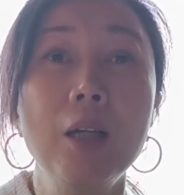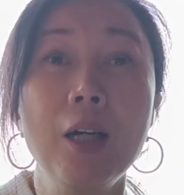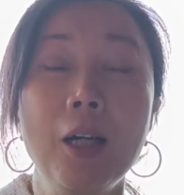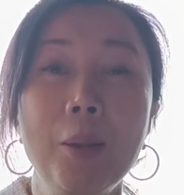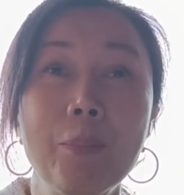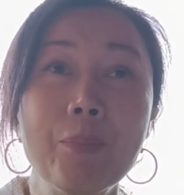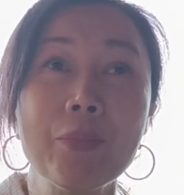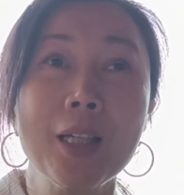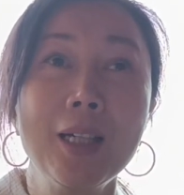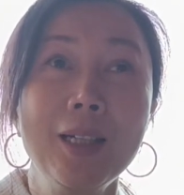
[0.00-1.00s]

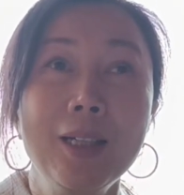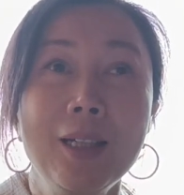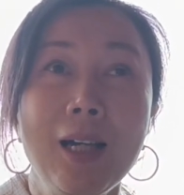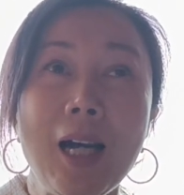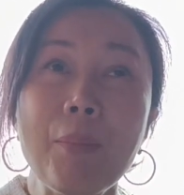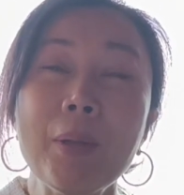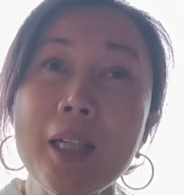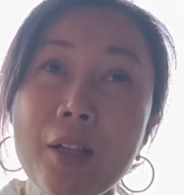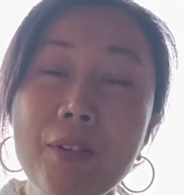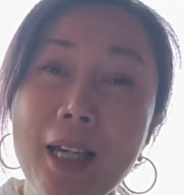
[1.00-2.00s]
I
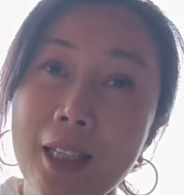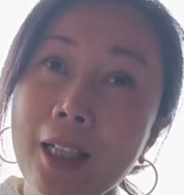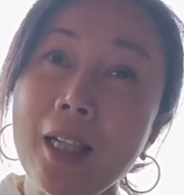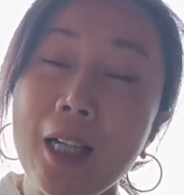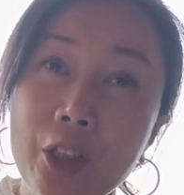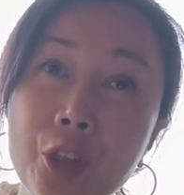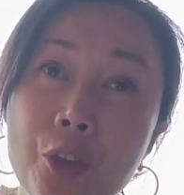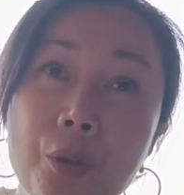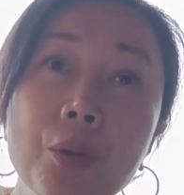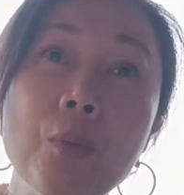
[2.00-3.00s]
believe that they
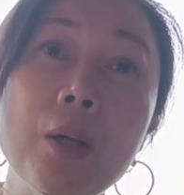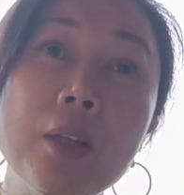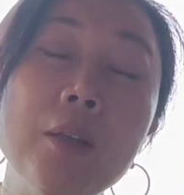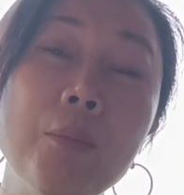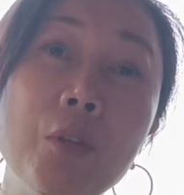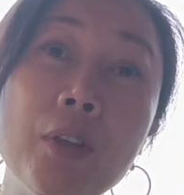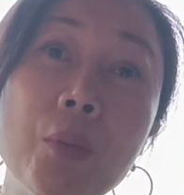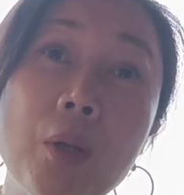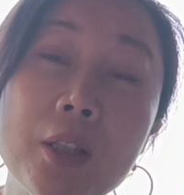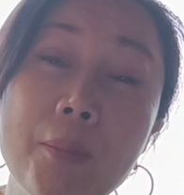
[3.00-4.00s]
understood what the movie
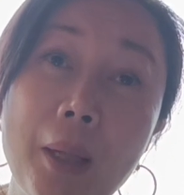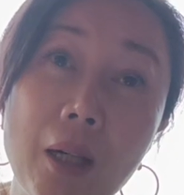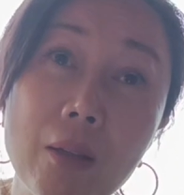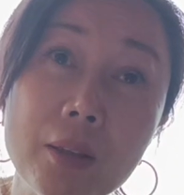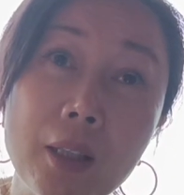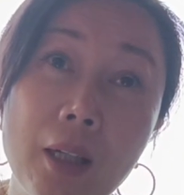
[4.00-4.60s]
was about.